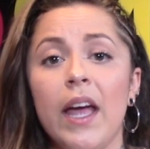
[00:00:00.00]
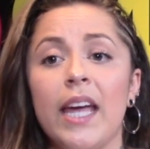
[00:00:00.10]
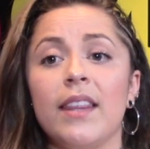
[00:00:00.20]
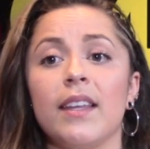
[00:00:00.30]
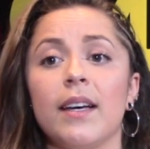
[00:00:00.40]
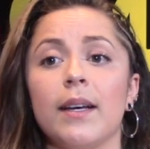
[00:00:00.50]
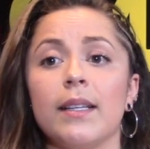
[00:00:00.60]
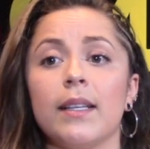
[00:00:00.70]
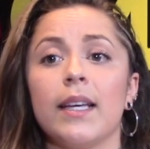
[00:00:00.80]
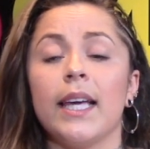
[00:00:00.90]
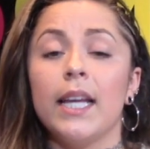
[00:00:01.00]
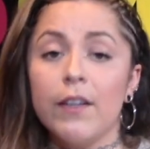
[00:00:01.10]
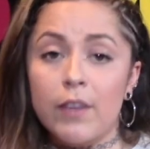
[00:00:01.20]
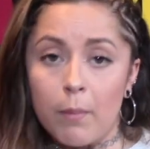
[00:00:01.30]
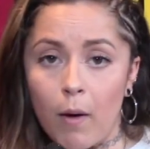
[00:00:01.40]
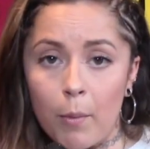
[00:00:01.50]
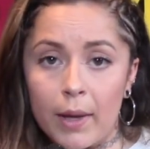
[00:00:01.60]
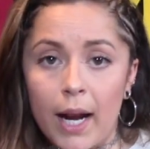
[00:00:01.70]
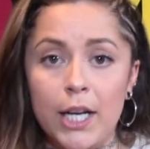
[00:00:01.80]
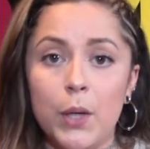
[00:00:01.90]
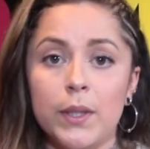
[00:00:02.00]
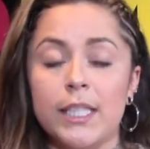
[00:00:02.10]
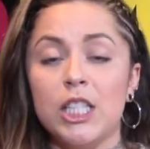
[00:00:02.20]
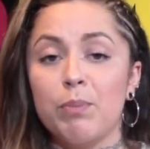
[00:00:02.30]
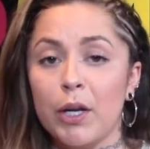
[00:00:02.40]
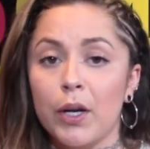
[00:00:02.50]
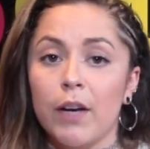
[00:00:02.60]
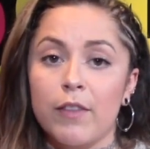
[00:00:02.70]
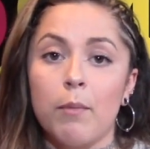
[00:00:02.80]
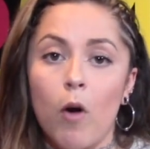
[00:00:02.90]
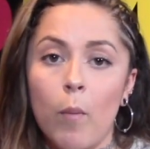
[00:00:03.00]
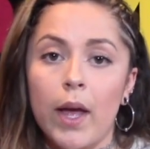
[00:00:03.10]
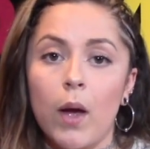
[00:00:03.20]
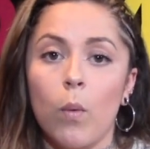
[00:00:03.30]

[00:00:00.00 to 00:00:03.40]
in the heat of the moment, I know in the spirit of the moment,